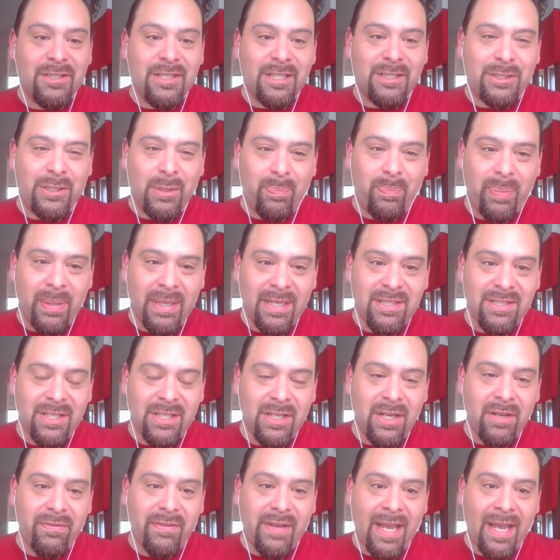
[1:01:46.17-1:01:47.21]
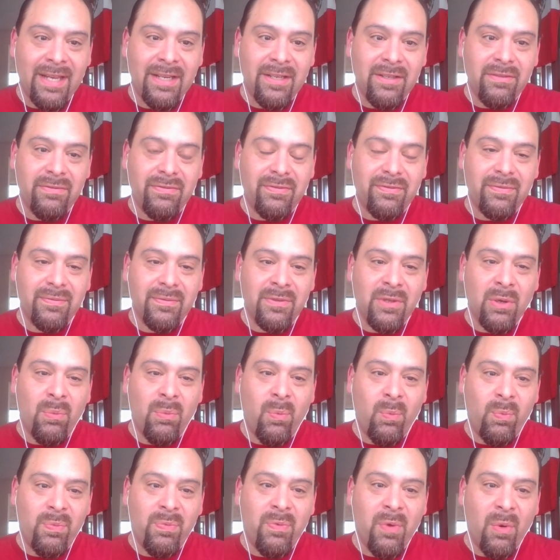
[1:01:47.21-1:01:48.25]
this depiction of kind of
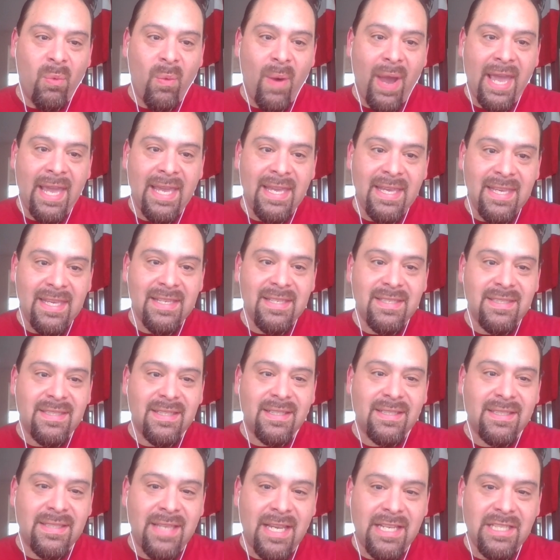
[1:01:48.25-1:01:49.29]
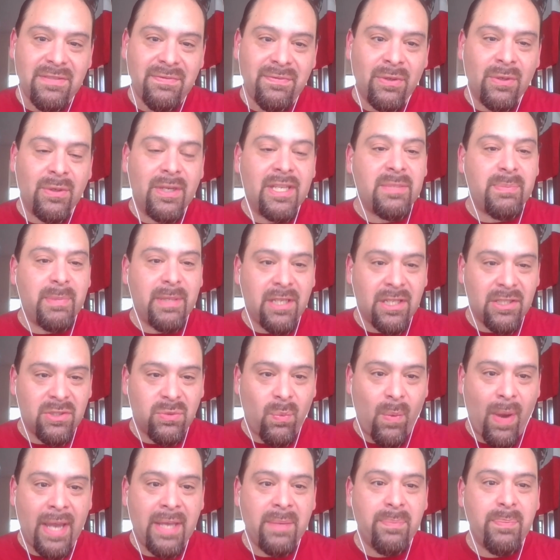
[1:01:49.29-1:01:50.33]
the way he is successful is because
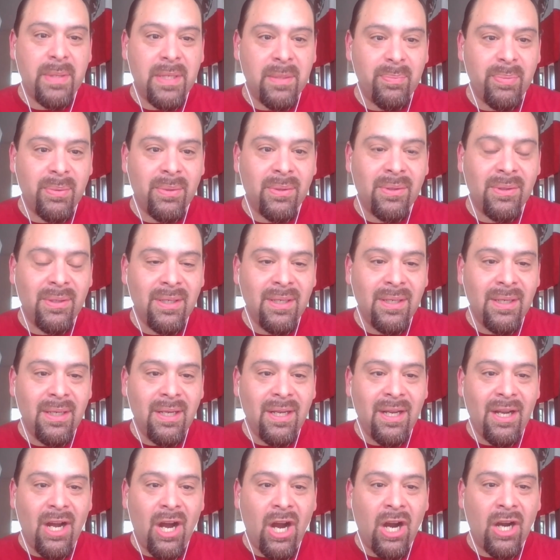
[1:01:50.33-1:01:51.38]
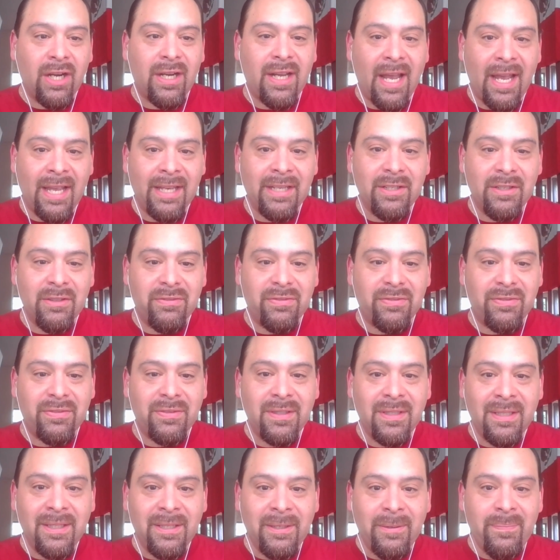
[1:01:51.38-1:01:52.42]
white people are kind of
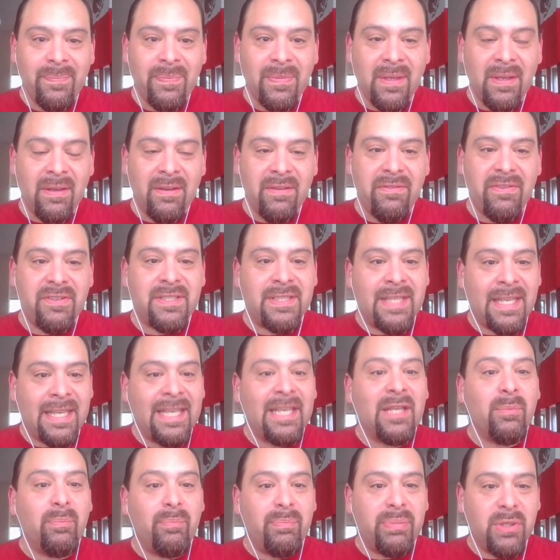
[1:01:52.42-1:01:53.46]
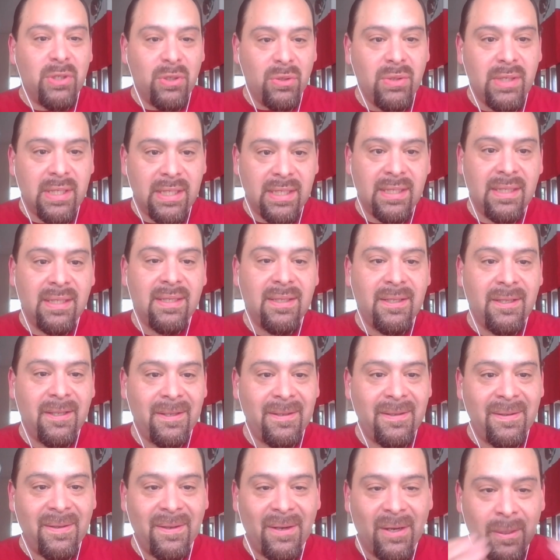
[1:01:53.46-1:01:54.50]
seeing beauty,
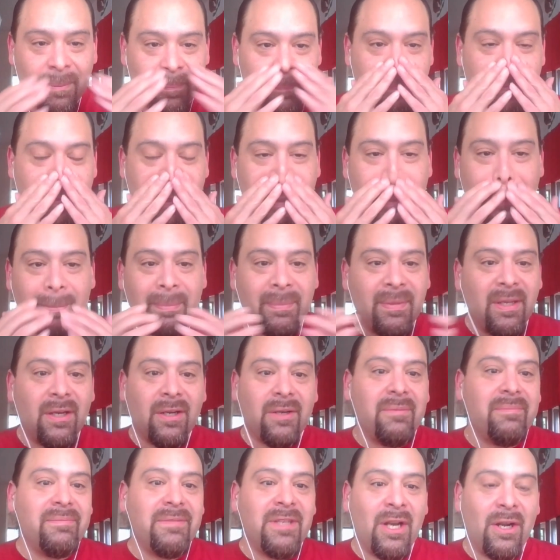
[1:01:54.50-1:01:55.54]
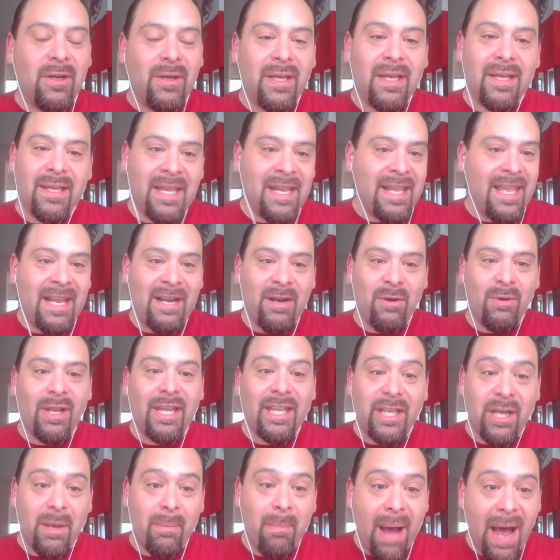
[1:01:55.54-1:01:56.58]
or in a
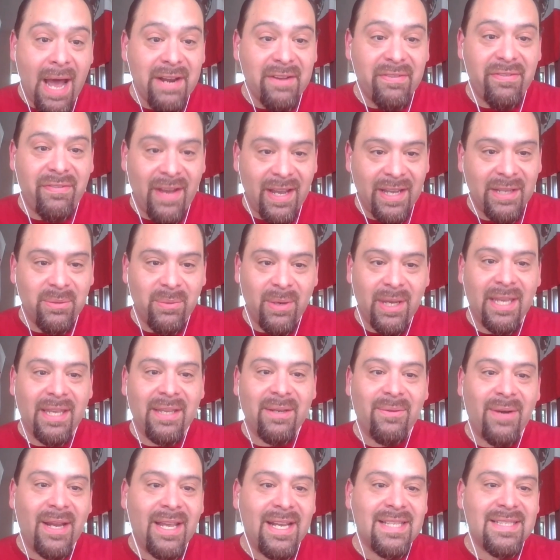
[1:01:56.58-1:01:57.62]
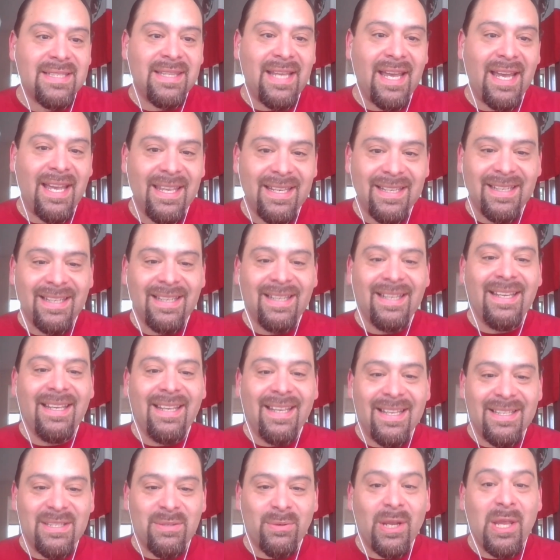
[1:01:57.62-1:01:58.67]
really commodified way, right? It's a
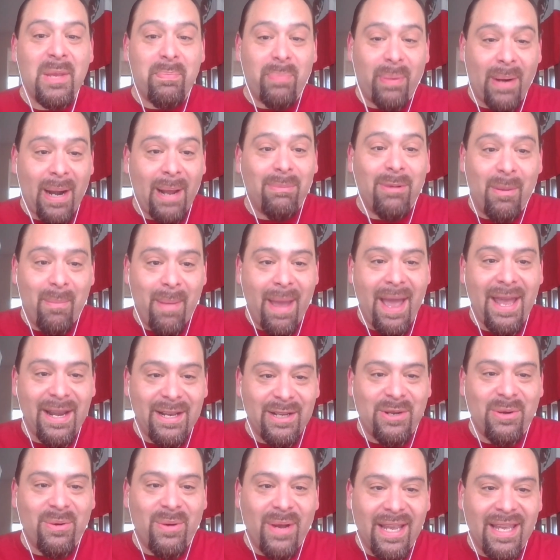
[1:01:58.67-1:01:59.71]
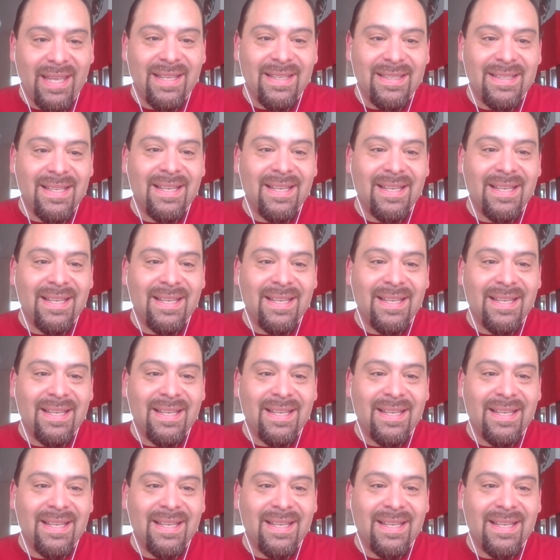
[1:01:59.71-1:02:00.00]
really problematic way